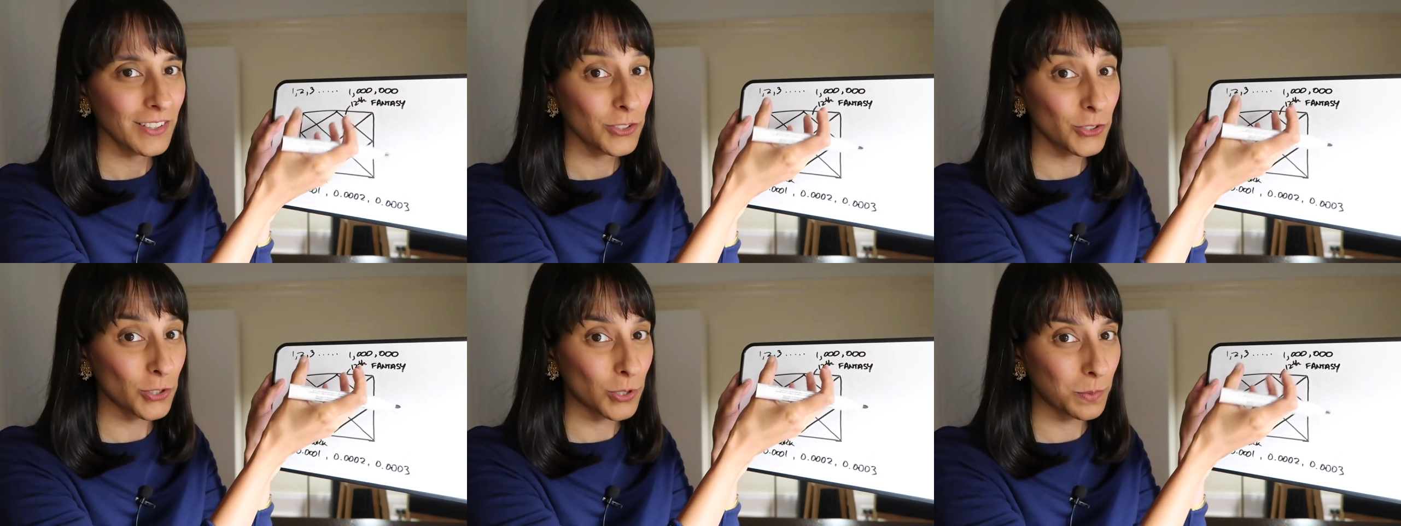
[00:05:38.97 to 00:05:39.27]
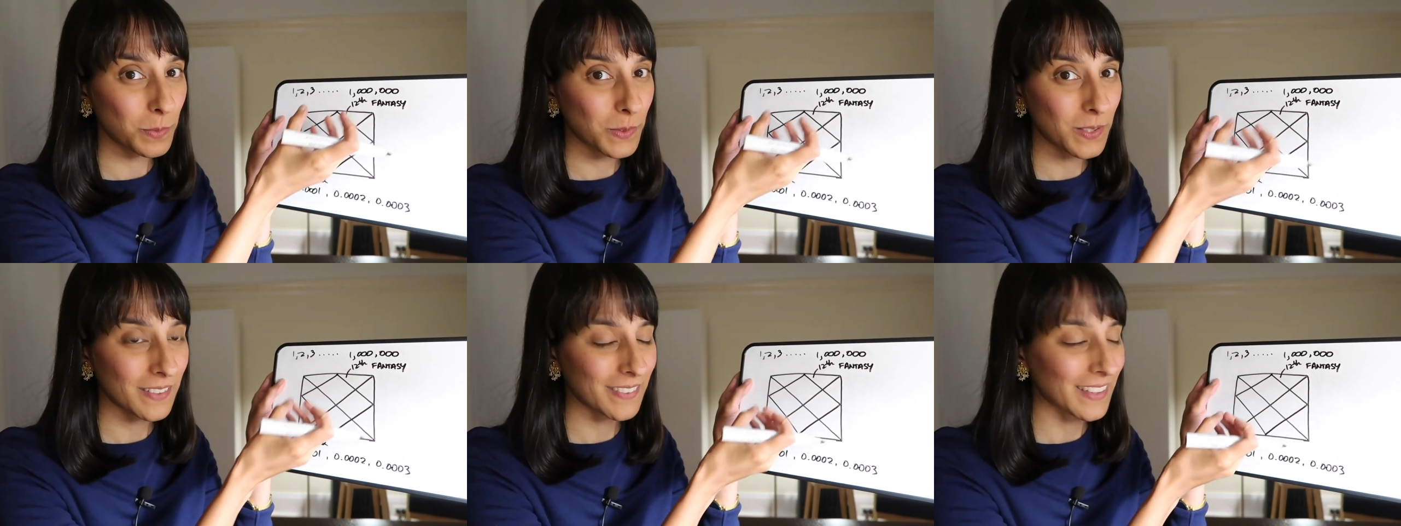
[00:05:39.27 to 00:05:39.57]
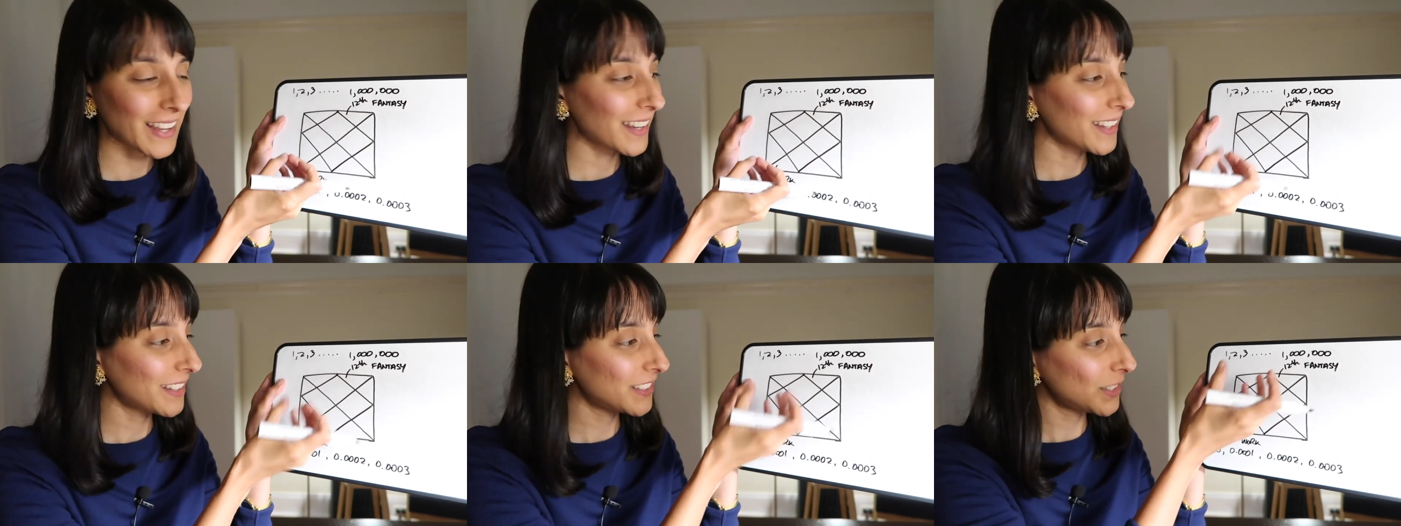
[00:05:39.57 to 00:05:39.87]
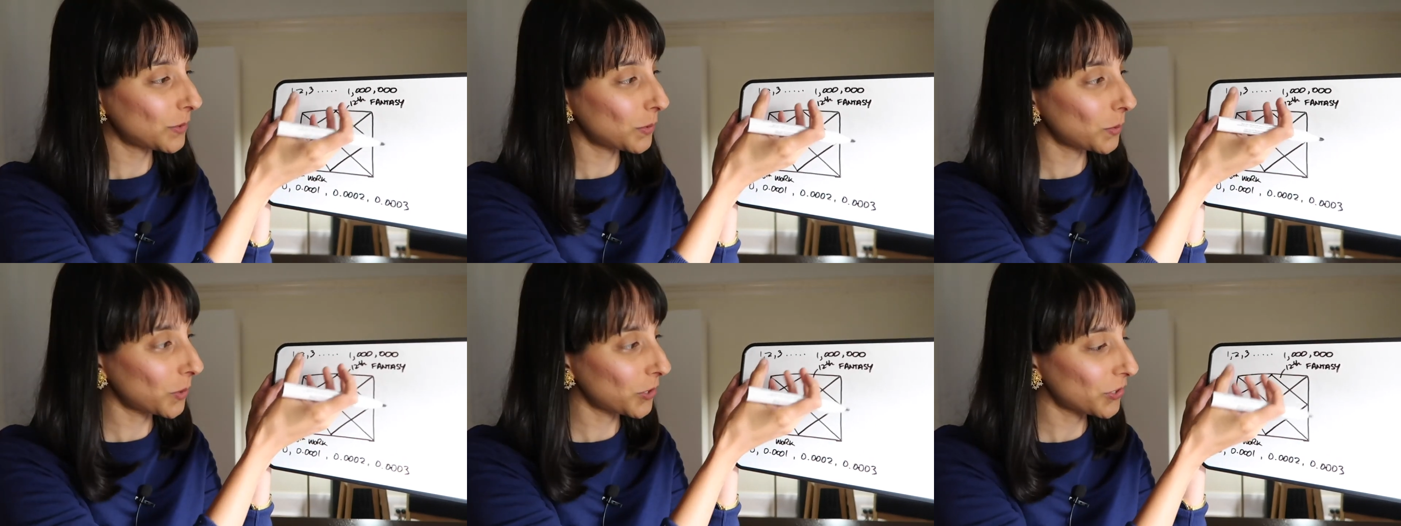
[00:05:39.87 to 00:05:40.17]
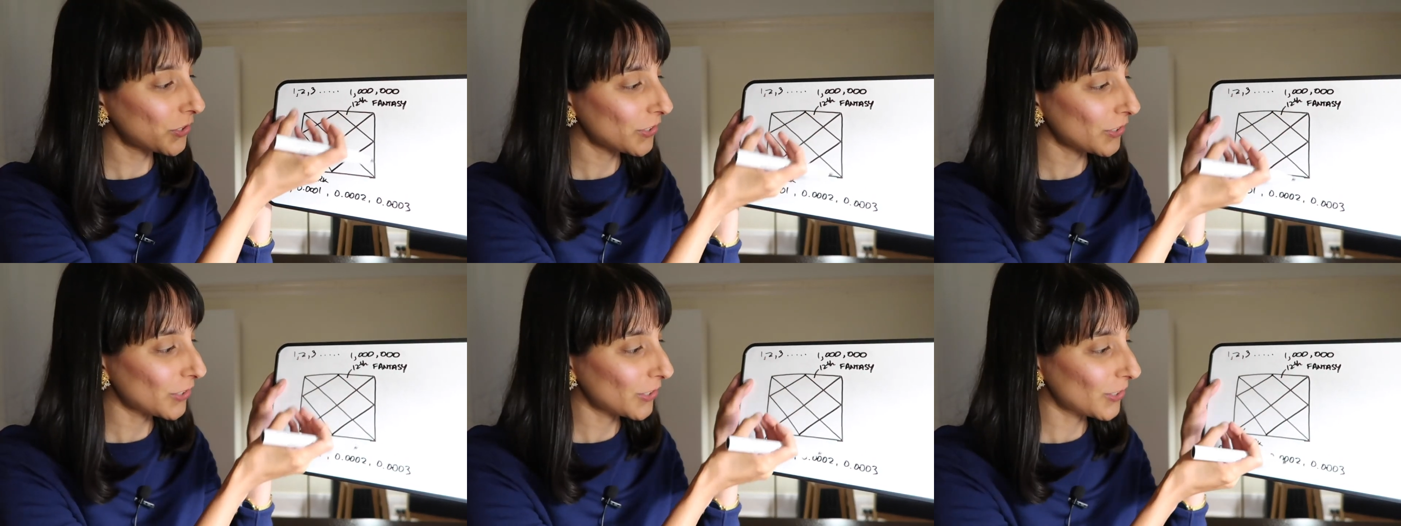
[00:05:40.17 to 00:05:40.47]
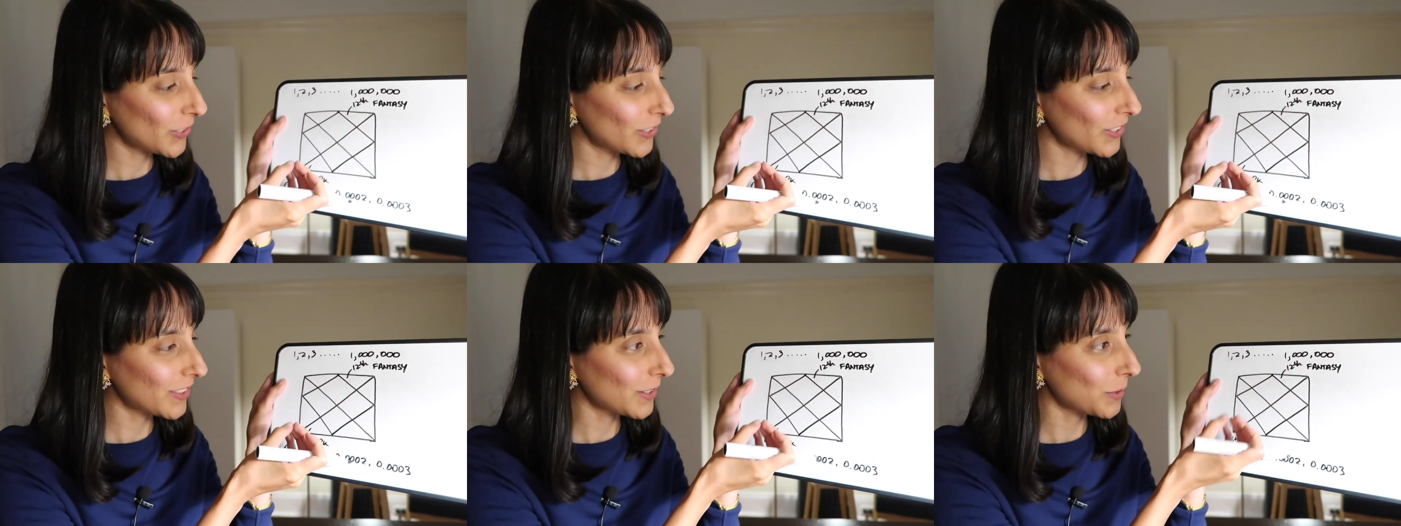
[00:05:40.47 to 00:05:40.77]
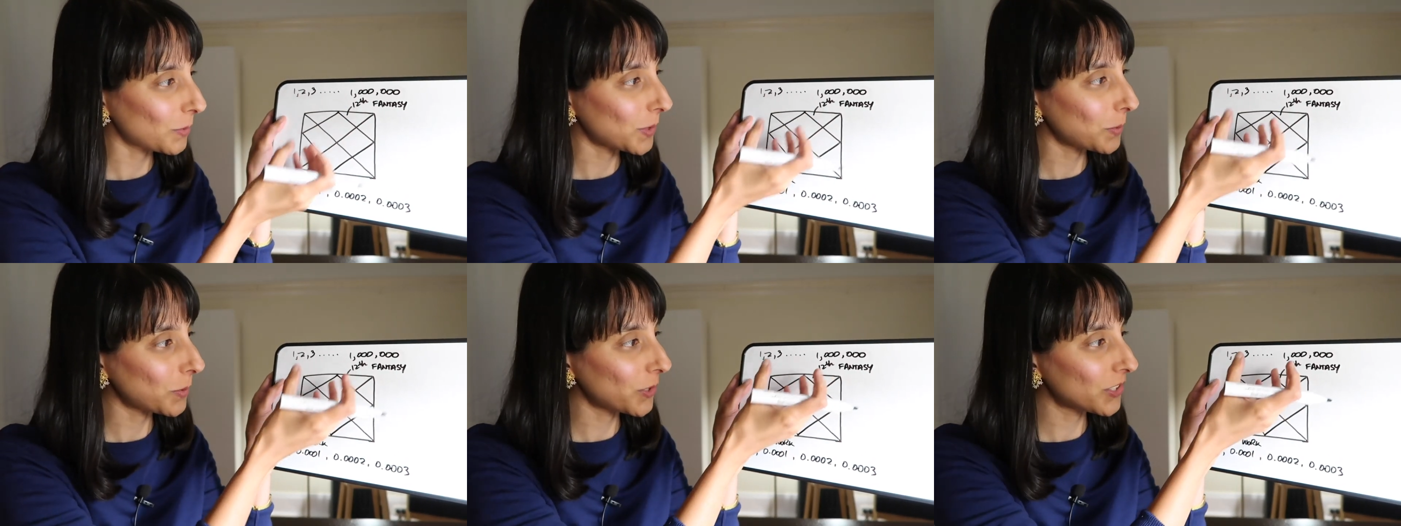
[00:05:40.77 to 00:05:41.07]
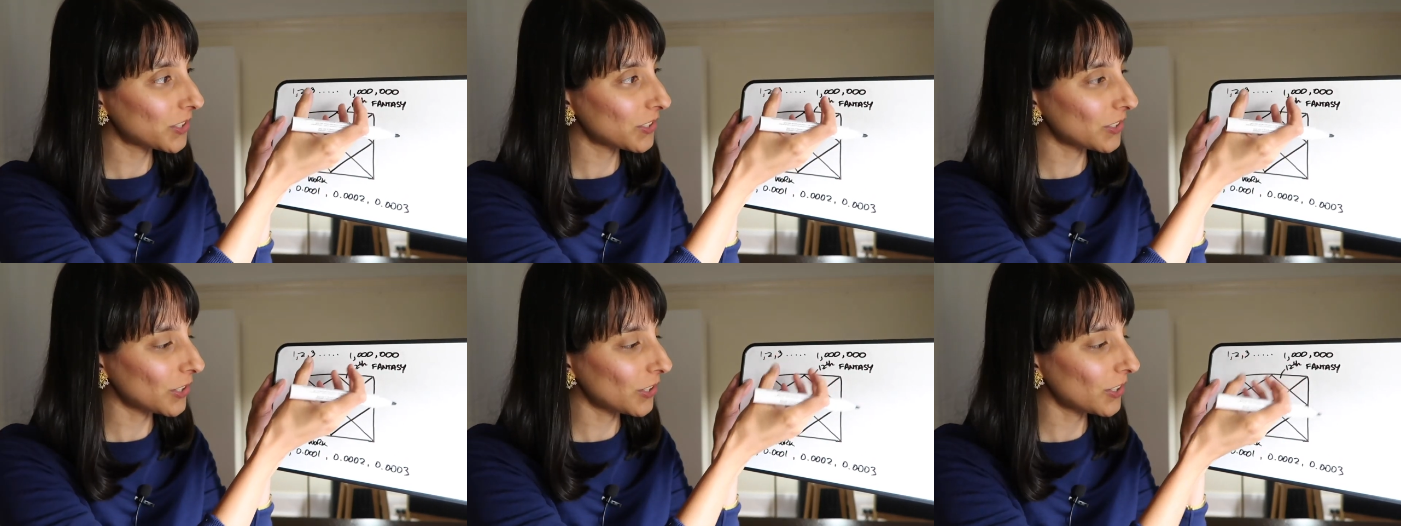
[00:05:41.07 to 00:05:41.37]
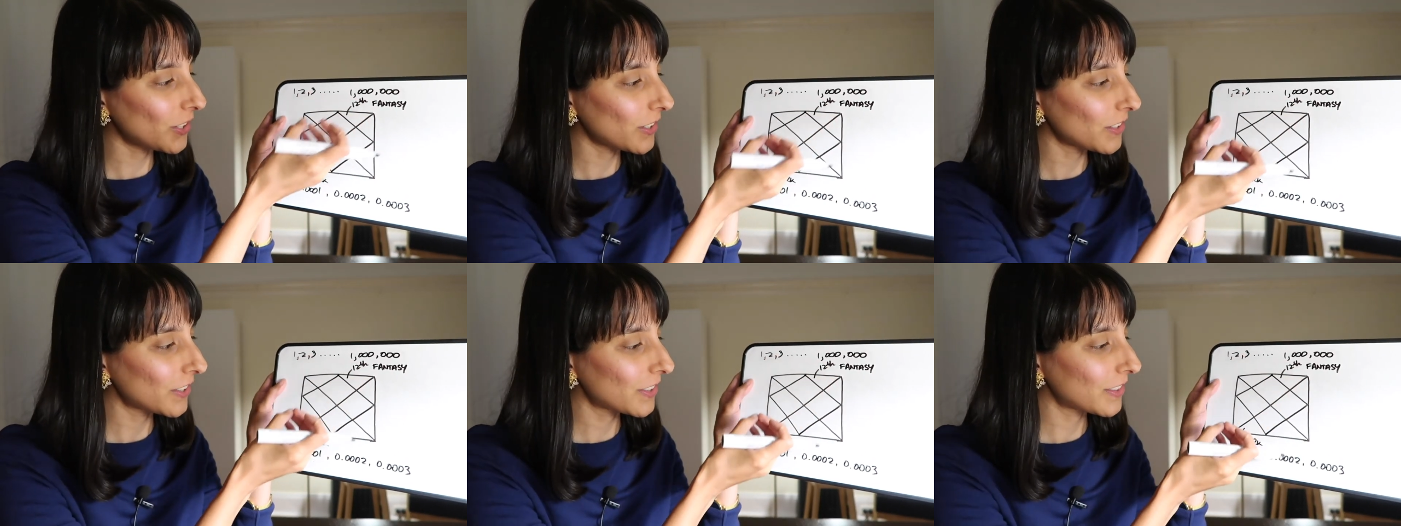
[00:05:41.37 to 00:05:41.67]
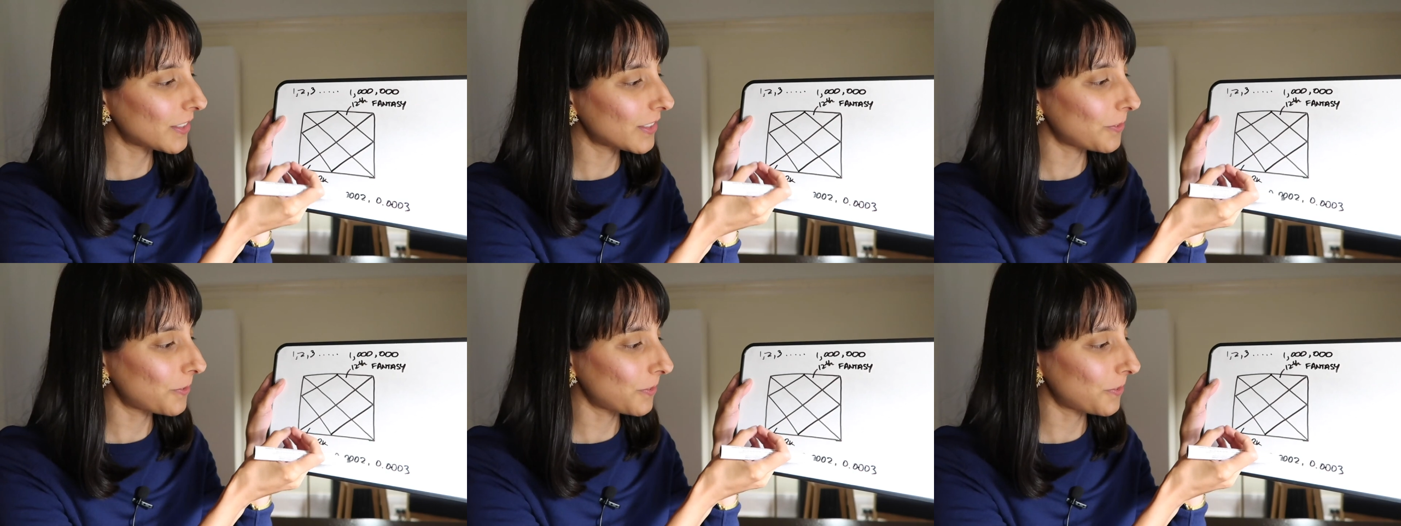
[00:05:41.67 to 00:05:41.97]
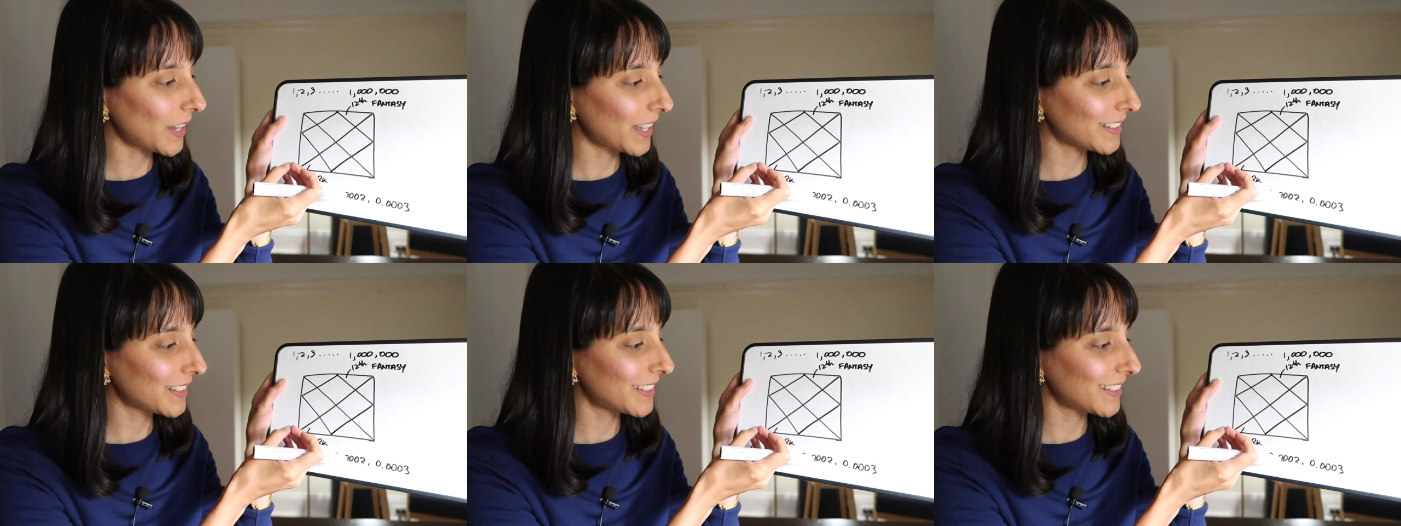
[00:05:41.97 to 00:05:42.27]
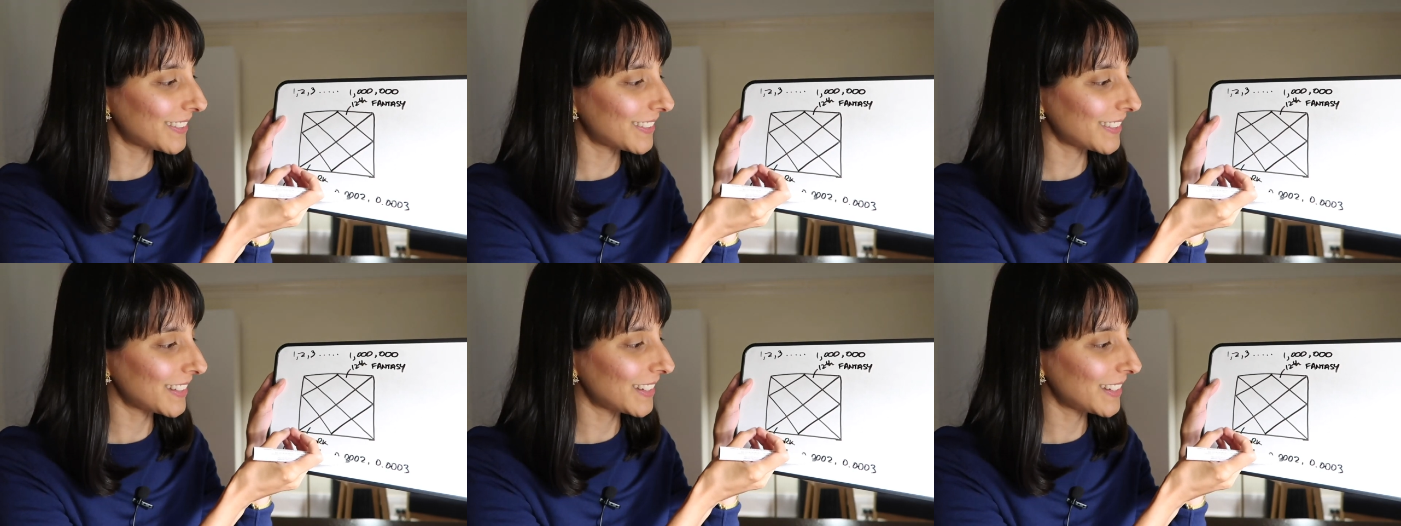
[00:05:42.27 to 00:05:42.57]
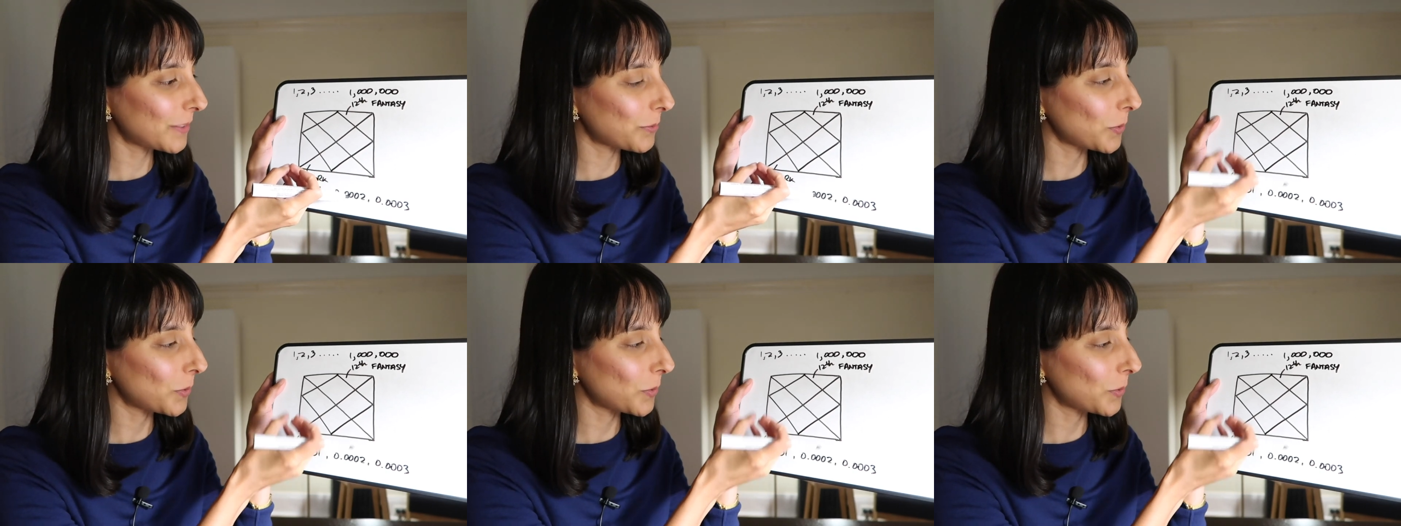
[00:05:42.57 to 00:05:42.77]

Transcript: Jupiter's energy. We want to earth it. We want to earth the fantasy.